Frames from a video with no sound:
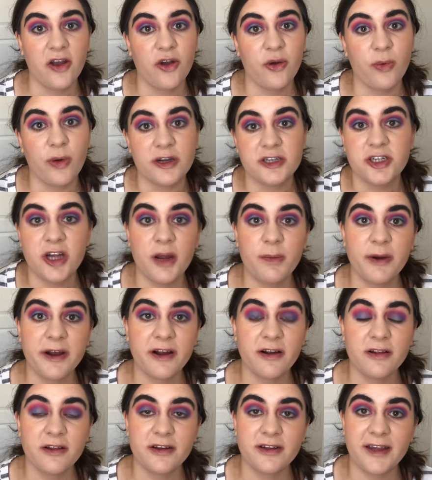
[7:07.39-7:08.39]
what
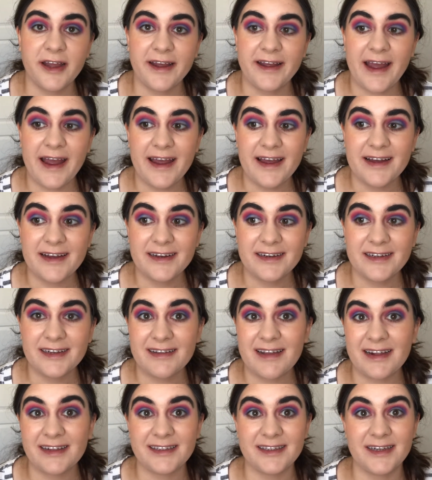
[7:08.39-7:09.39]
Jawbreaker looked like, and
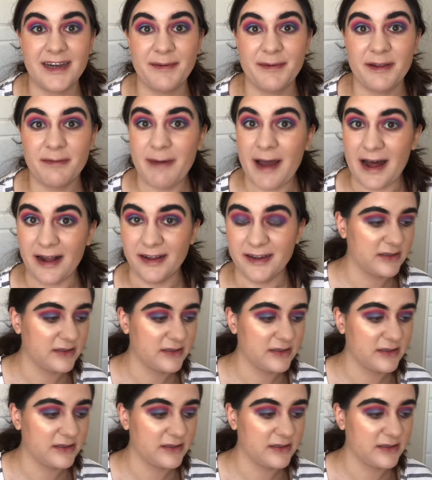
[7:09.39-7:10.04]
that's the name of the palette.